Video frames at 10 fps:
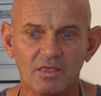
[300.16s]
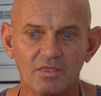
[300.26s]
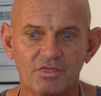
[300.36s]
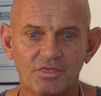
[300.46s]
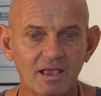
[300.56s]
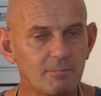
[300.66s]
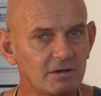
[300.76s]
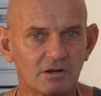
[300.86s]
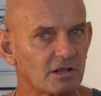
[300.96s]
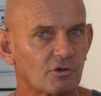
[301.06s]
they
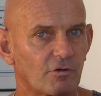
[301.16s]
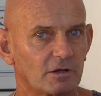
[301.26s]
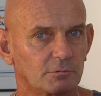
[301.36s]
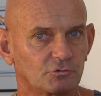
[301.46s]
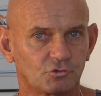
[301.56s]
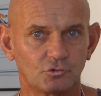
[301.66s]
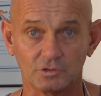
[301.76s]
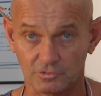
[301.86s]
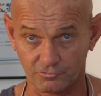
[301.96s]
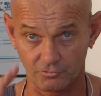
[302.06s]
made an incredible
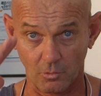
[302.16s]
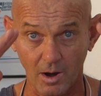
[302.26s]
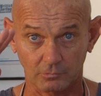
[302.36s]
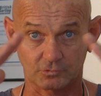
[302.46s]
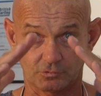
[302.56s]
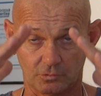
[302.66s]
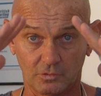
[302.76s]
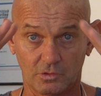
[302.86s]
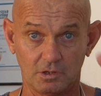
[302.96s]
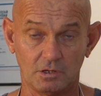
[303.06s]
journey throughout
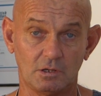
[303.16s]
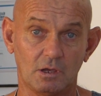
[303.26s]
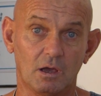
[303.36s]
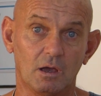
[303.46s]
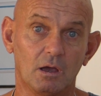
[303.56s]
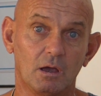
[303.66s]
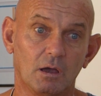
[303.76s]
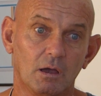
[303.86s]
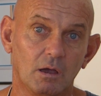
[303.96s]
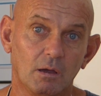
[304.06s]
the
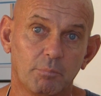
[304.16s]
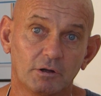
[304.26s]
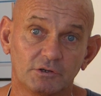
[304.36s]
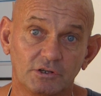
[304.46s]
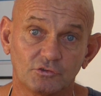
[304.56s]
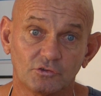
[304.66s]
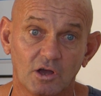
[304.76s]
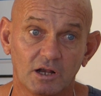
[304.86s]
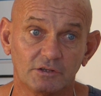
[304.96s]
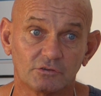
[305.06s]
Polynesian
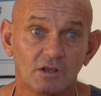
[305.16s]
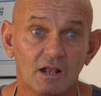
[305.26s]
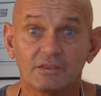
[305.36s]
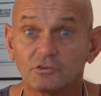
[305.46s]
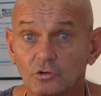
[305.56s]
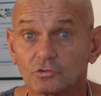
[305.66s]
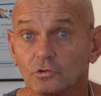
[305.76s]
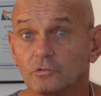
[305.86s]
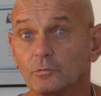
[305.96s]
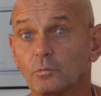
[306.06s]
islands, and they took
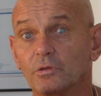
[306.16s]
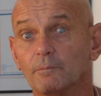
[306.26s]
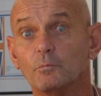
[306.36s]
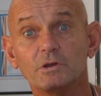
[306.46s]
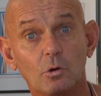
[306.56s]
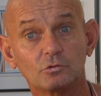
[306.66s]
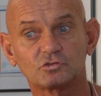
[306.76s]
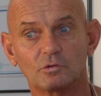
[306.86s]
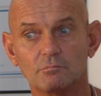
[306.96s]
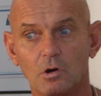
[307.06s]
surfing with them. We know
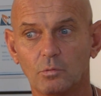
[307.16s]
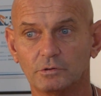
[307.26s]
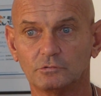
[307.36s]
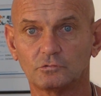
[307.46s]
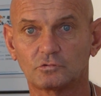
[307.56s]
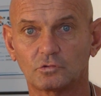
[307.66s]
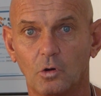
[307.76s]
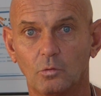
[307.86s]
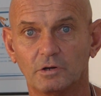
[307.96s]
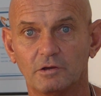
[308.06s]
Samoans
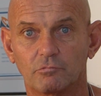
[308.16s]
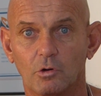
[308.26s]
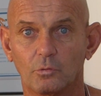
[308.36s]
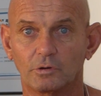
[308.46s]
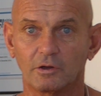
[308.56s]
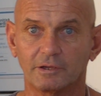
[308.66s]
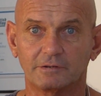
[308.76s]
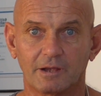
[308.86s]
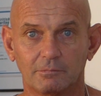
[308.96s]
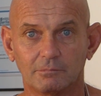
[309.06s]
only rode lying
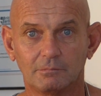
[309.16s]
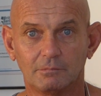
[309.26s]
down.